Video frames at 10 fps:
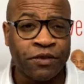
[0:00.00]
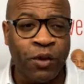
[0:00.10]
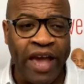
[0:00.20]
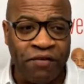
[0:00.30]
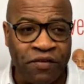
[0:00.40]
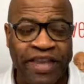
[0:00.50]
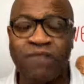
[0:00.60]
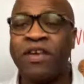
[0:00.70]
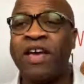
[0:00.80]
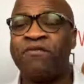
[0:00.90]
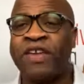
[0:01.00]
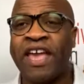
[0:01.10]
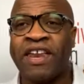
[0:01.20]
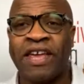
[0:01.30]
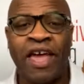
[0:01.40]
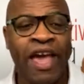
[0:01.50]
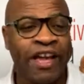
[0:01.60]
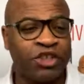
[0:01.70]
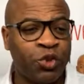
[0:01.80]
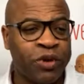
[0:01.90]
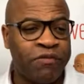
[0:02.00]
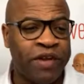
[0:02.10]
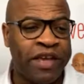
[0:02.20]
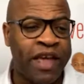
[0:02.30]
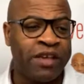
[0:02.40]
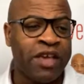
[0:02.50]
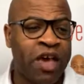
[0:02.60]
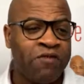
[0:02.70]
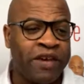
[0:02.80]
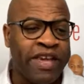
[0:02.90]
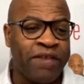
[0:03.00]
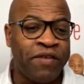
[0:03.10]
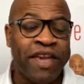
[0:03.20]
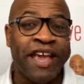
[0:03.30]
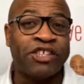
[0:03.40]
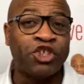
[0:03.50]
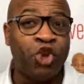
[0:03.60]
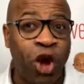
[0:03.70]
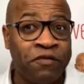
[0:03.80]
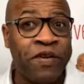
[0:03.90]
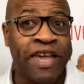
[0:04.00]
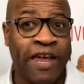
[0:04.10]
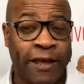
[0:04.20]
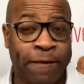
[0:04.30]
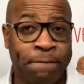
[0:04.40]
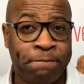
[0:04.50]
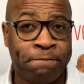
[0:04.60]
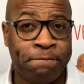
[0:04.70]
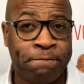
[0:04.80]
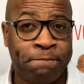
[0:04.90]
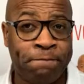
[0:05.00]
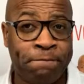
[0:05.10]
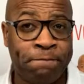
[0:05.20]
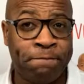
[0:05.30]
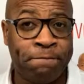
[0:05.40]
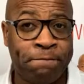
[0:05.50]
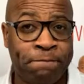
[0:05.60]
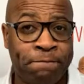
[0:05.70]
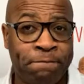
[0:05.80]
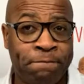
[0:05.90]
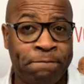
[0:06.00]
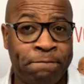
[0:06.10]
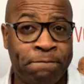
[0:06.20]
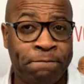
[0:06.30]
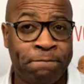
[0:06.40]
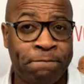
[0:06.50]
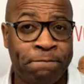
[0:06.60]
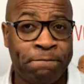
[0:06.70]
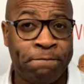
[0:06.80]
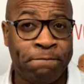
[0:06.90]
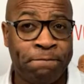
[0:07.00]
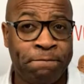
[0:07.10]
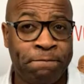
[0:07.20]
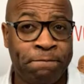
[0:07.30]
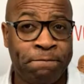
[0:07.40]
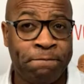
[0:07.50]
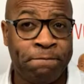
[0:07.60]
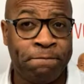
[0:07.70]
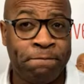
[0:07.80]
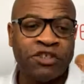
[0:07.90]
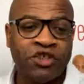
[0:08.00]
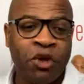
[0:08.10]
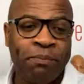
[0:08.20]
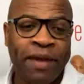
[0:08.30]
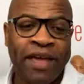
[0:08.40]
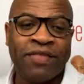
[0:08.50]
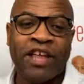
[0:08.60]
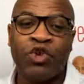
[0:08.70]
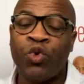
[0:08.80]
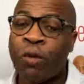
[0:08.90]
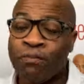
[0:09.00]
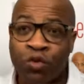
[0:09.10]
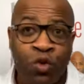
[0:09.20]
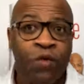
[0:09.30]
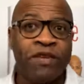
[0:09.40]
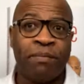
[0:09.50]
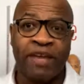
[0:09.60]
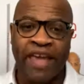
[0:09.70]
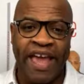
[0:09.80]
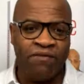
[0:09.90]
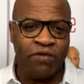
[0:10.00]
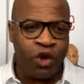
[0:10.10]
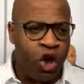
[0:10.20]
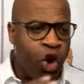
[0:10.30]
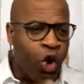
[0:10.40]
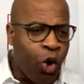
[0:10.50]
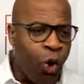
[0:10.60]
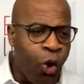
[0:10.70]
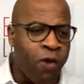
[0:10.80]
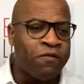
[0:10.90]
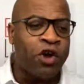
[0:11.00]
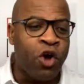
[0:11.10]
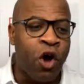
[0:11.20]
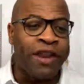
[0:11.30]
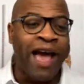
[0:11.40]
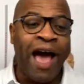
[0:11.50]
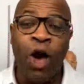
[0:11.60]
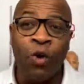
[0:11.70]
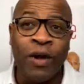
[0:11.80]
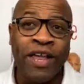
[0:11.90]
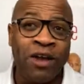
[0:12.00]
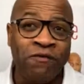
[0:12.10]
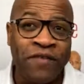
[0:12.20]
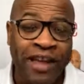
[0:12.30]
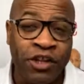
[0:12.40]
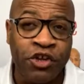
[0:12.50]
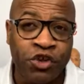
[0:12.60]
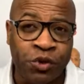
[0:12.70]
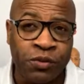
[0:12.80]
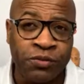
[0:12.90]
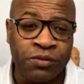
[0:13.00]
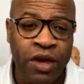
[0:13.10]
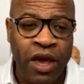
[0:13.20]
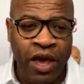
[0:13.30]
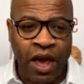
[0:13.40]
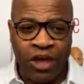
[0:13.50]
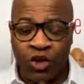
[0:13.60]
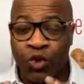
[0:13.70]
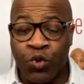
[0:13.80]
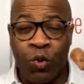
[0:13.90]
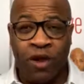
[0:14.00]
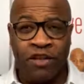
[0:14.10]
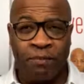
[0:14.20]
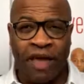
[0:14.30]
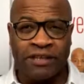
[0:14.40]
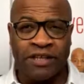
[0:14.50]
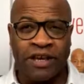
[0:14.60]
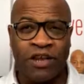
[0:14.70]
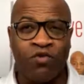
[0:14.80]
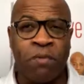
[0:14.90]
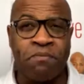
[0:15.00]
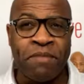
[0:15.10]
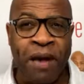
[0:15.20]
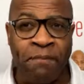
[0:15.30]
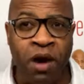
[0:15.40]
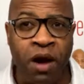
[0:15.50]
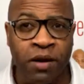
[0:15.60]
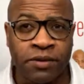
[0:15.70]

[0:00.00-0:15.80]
Okay? Forgiving and forgetting is two different things. Forgiving is not forgetting. Okay, forgiving is not forgetting. Forgiveness does not mean that you approve the behavior or forgot how it affected you. You want to basically remember,